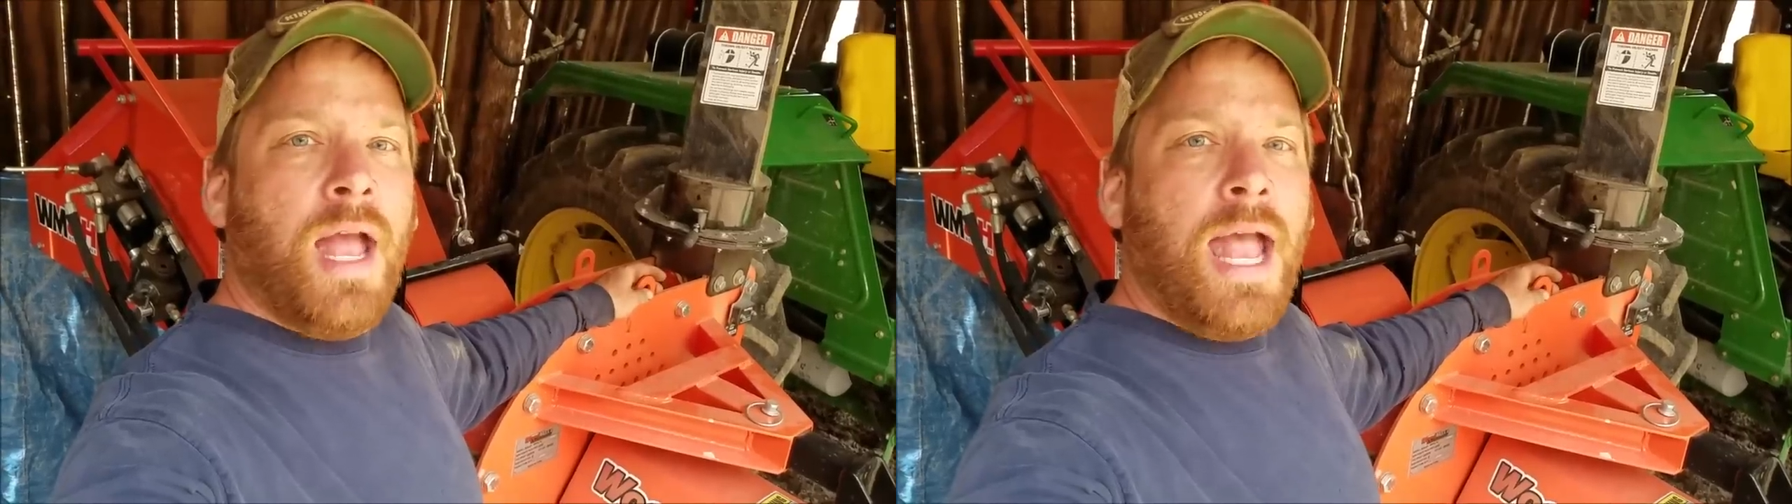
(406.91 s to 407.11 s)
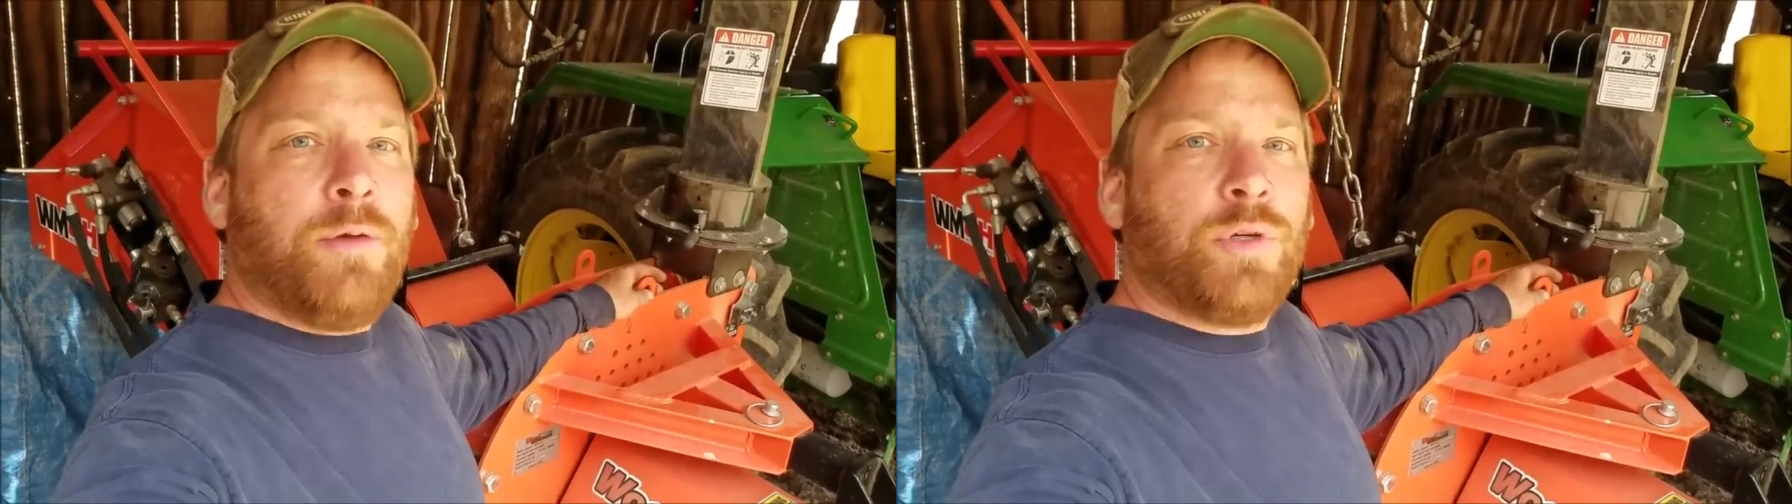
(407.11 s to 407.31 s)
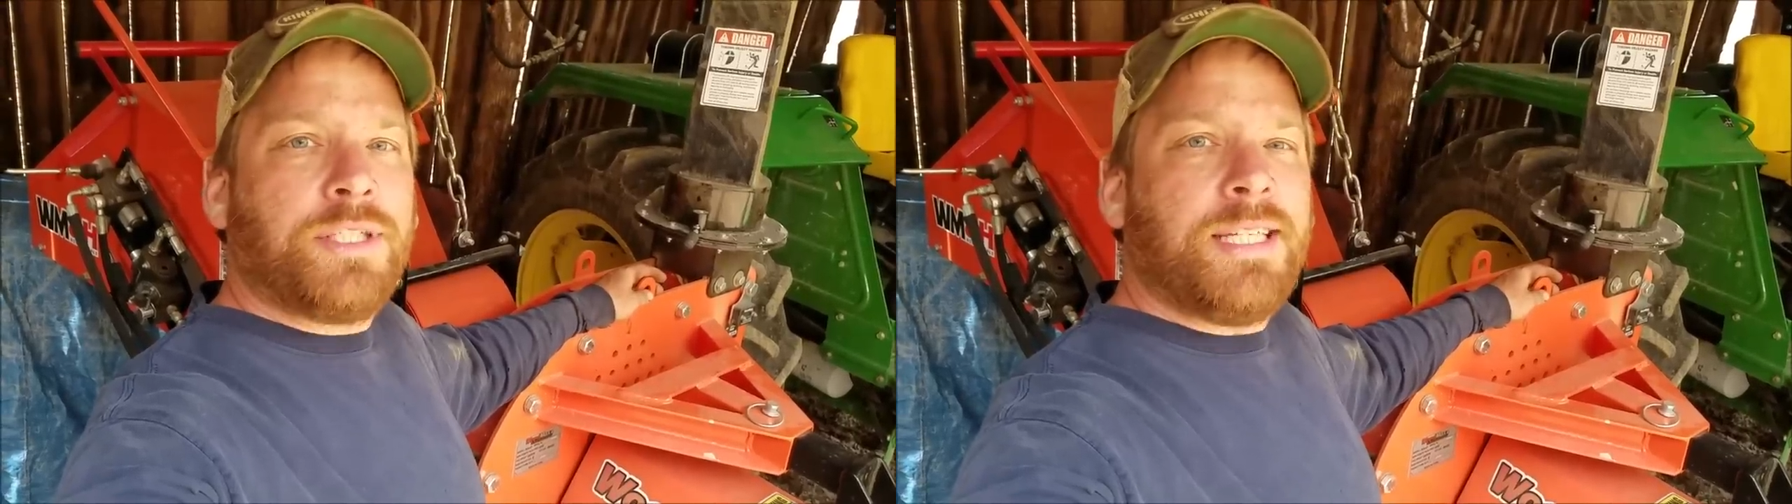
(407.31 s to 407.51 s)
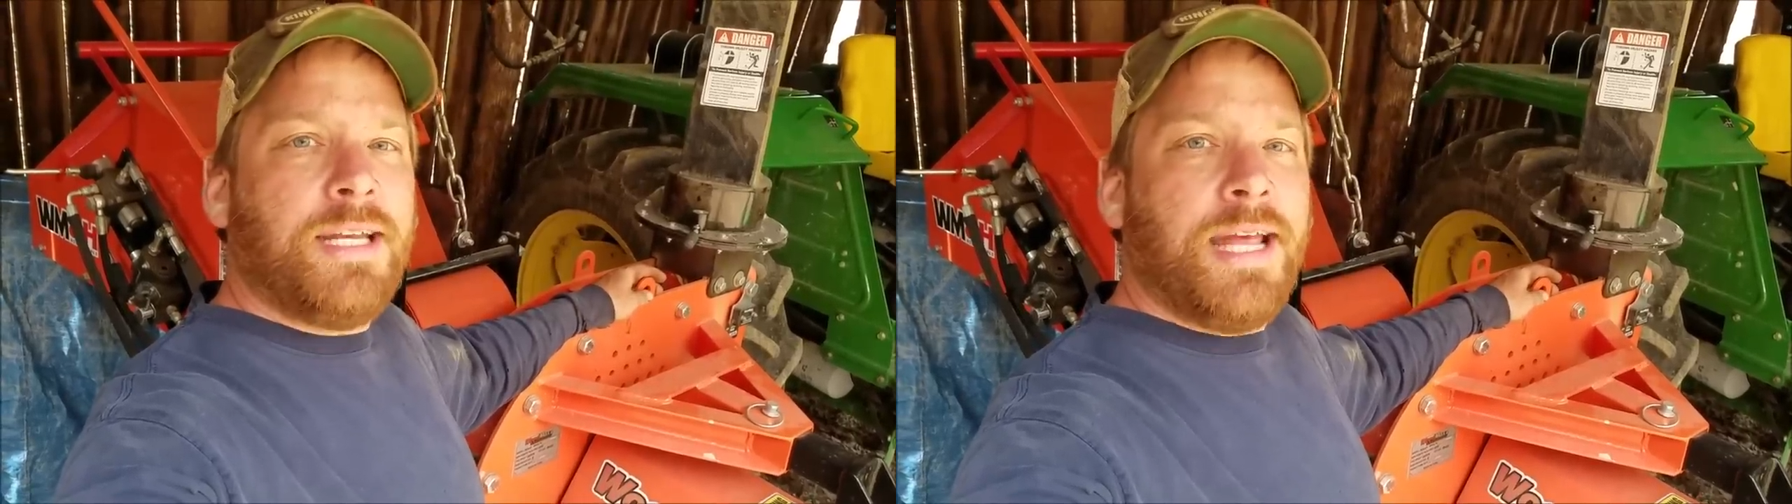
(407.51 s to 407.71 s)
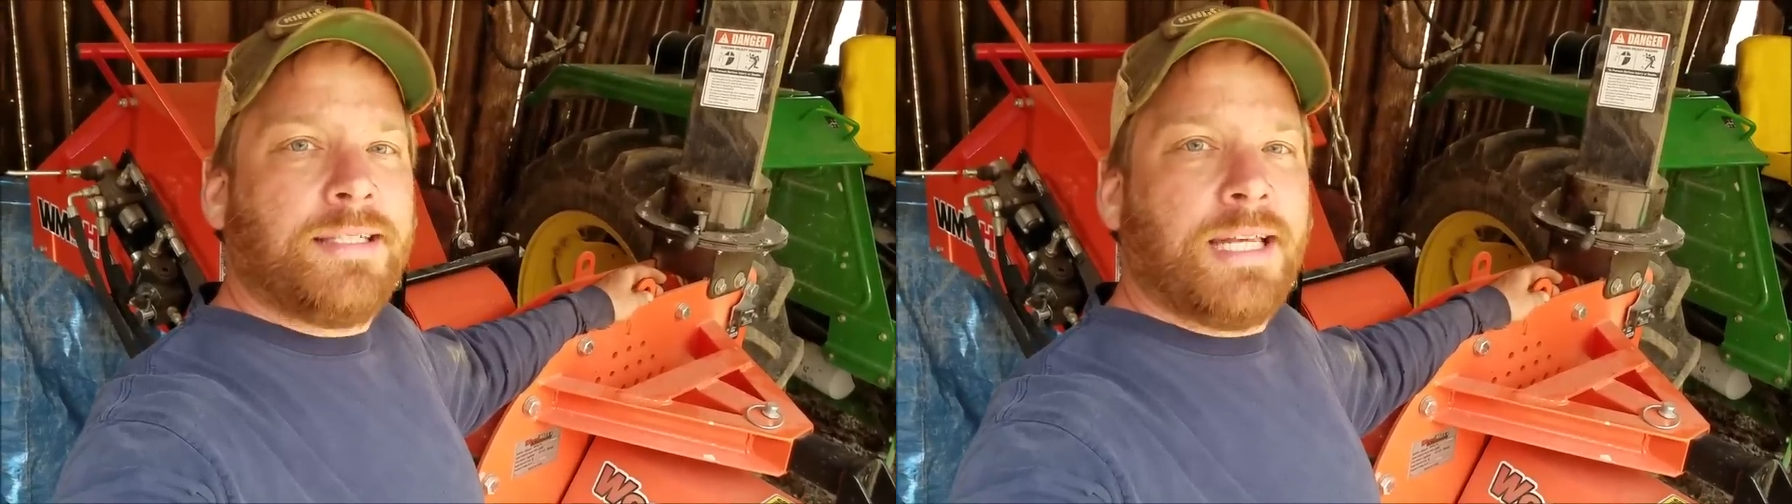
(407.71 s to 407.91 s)
and we'll see you
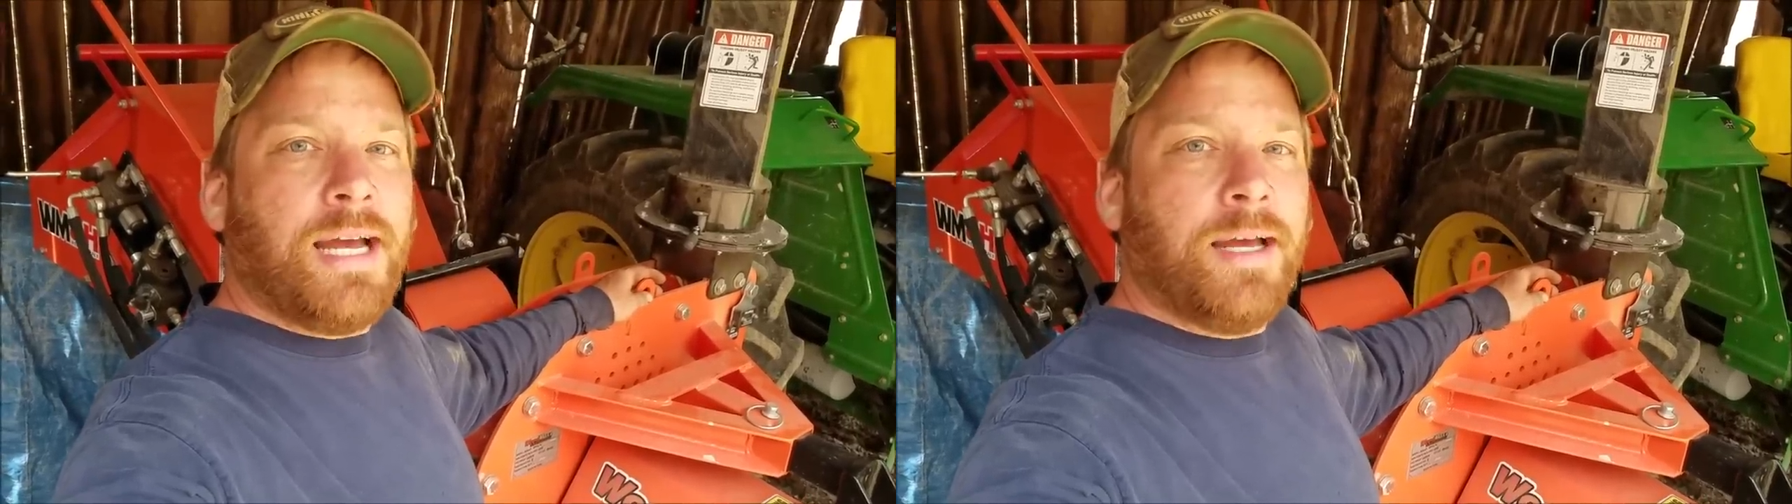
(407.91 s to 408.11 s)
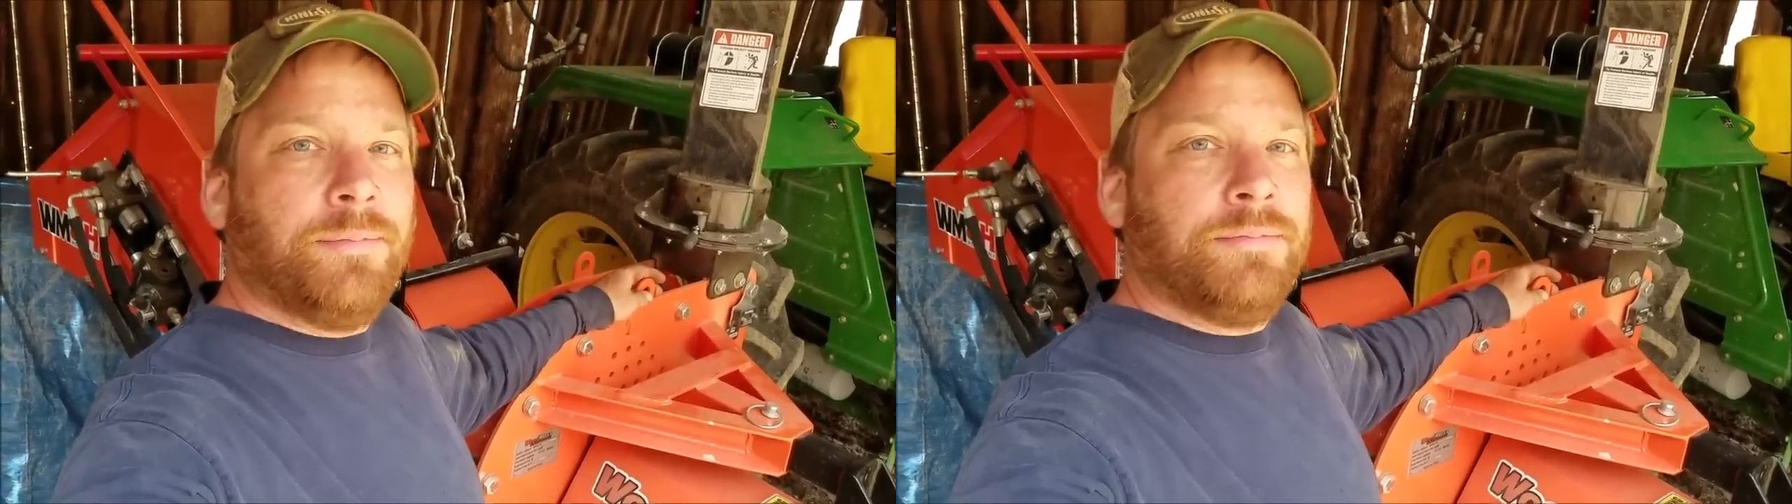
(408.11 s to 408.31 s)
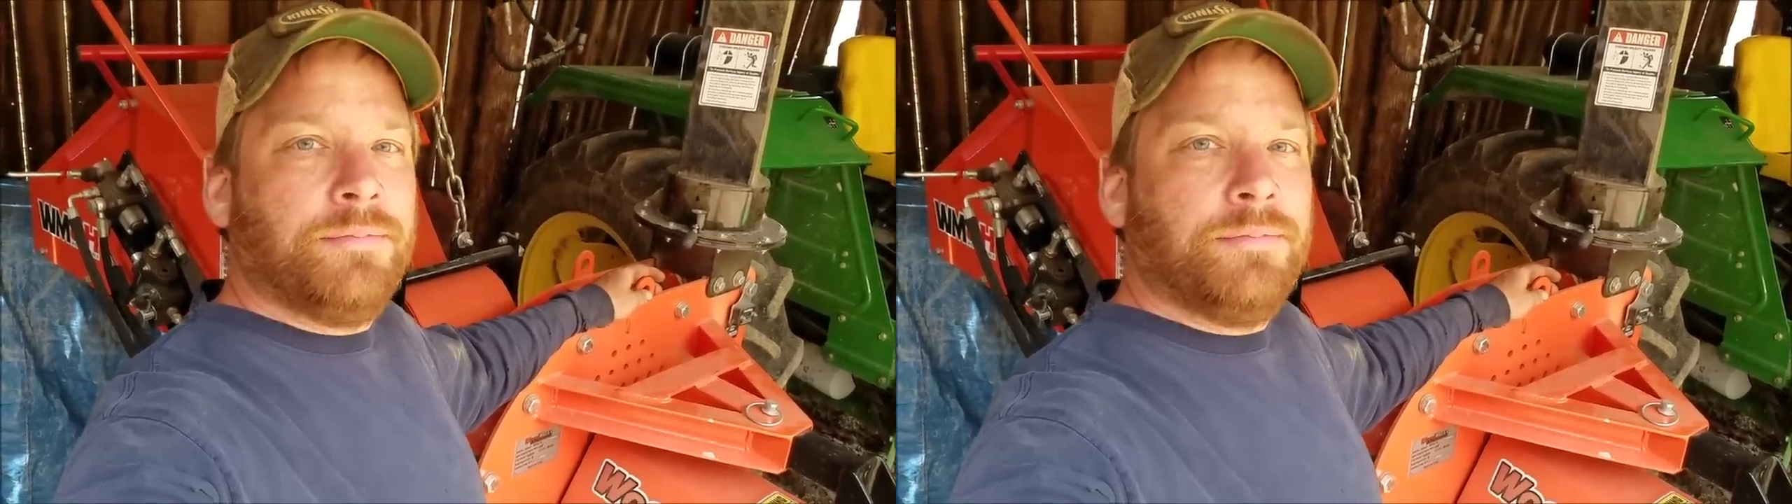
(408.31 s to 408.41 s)
next time.